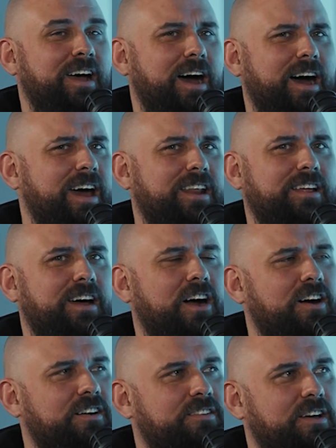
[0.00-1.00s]
I had a
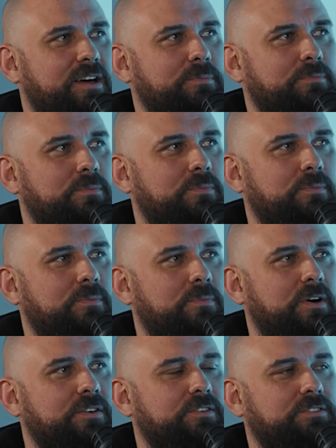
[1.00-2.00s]
hard time
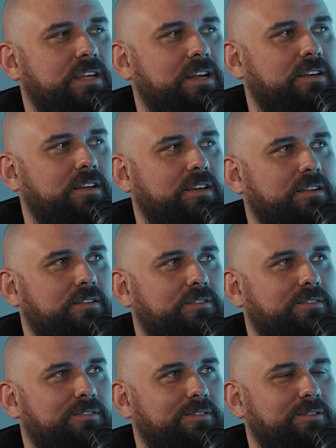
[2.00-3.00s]
understanding
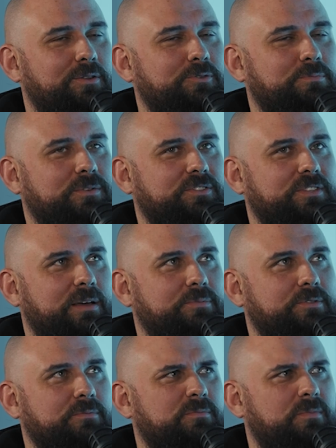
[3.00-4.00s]
Lou's
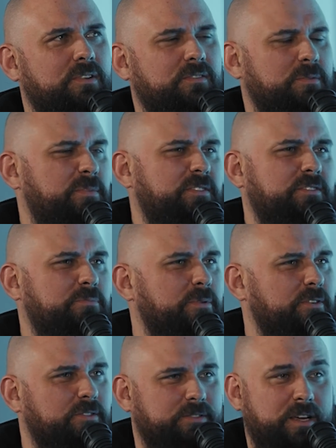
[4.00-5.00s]
perception. Oh, the business
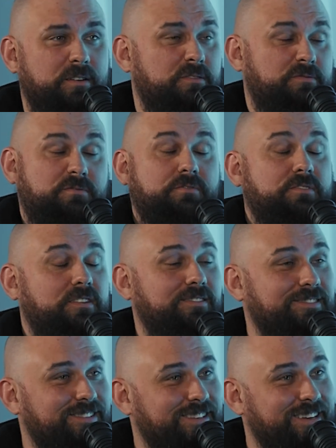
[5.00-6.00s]
burns down. Yeah.
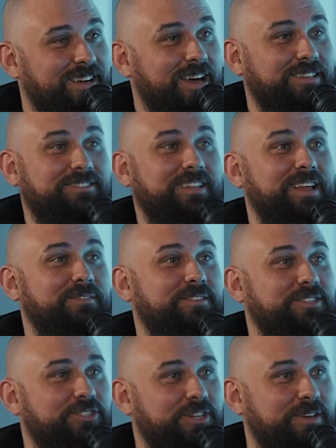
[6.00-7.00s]
Still have the
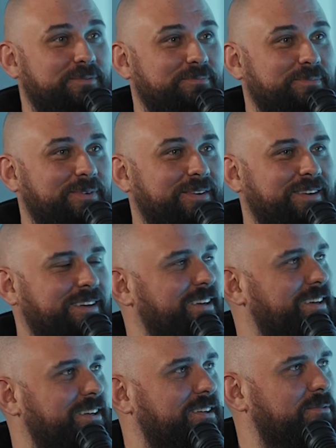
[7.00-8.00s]
gym.
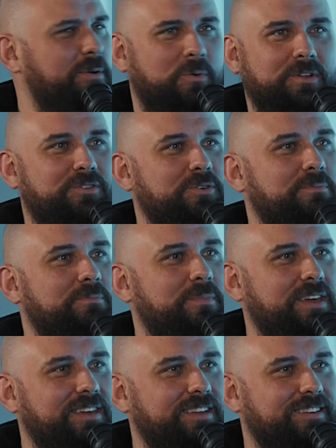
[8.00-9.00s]
I'm like, what do you
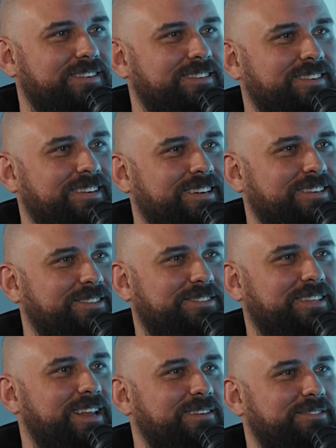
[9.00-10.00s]
mean? You
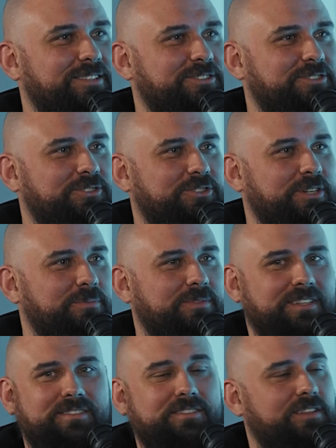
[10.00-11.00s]
still have the gym?
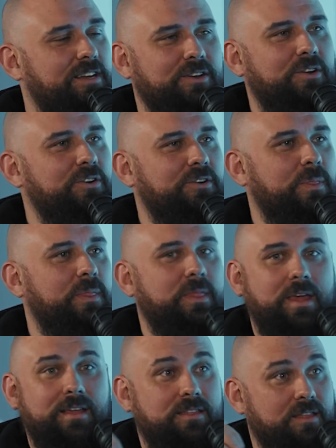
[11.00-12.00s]
This is like, no,
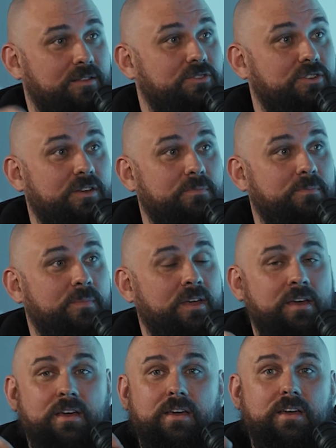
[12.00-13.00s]
like the gym.
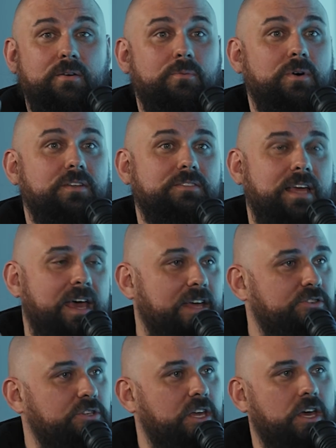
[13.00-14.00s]
It was
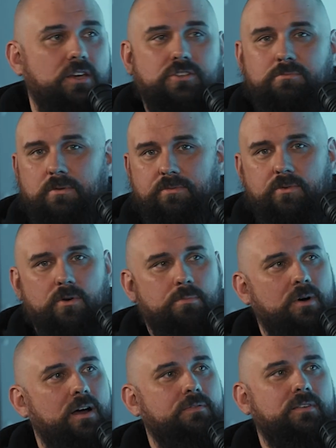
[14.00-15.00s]
education before
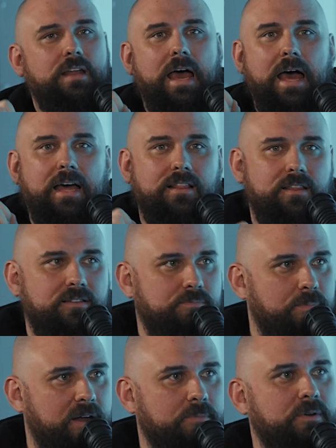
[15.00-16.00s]
profit, athletes
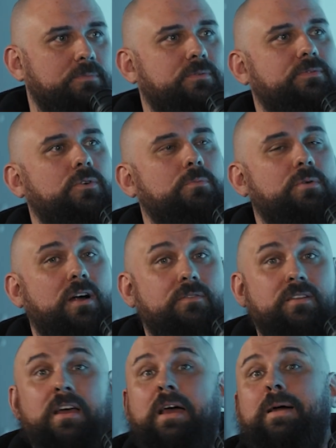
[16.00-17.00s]
betterment before
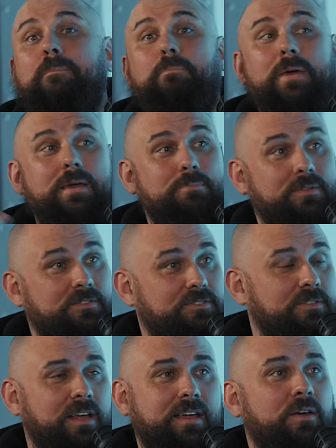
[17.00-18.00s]
profit. People,
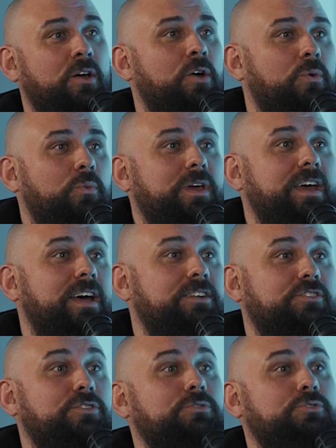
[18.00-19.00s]
like, we
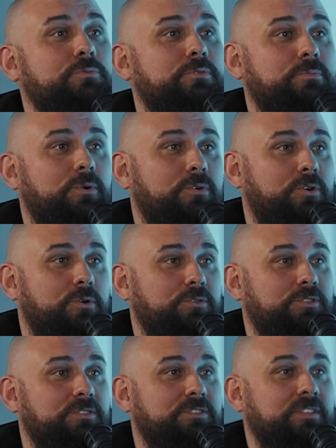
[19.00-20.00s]
had 2 Super Bowl
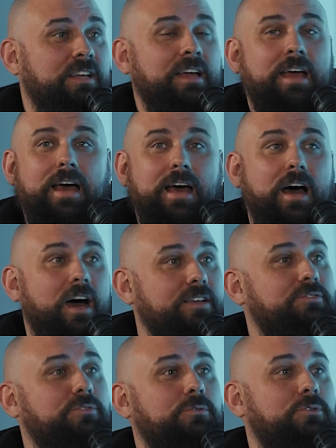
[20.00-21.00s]
coaches, a high
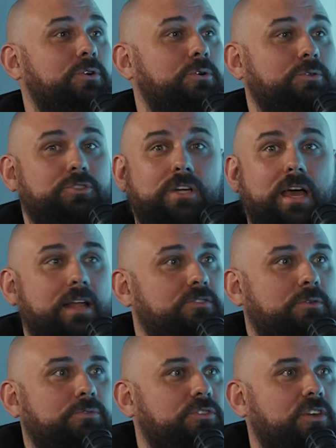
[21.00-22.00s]
school coach, and
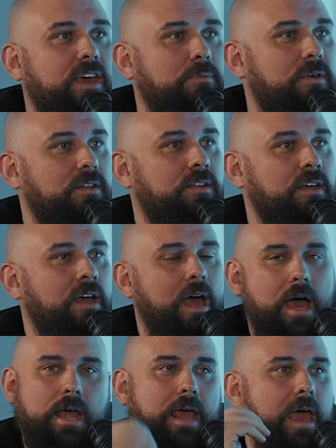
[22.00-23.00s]
someone just came in
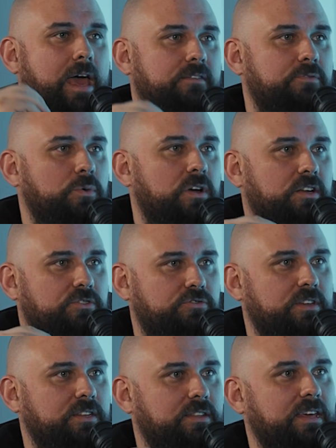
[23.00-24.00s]
and everyone got
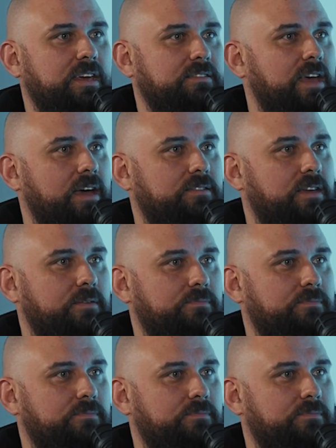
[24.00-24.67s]
treated the exact same.